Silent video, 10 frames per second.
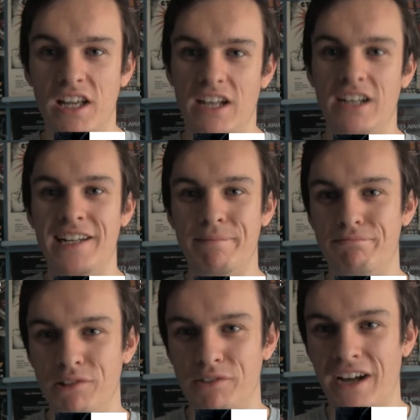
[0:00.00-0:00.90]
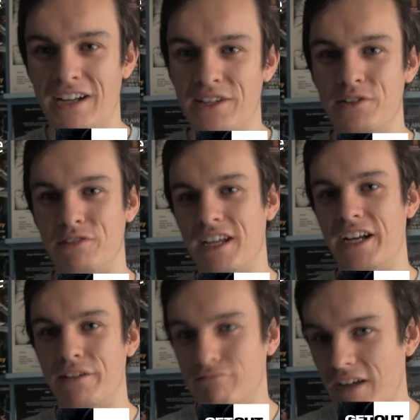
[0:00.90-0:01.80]
liberal values
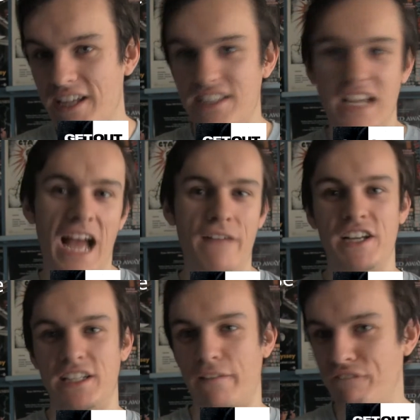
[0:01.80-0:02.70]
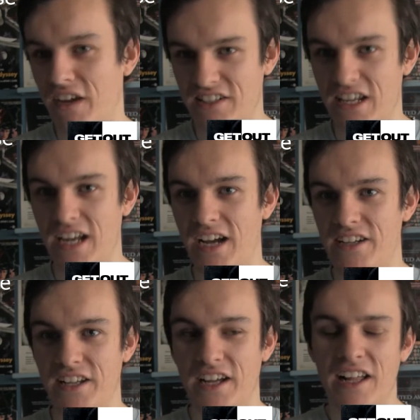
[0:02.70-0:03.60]
regarding race, I think is a fascinating
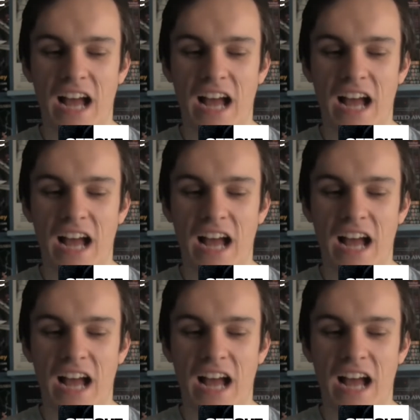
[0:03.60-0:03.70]
idea.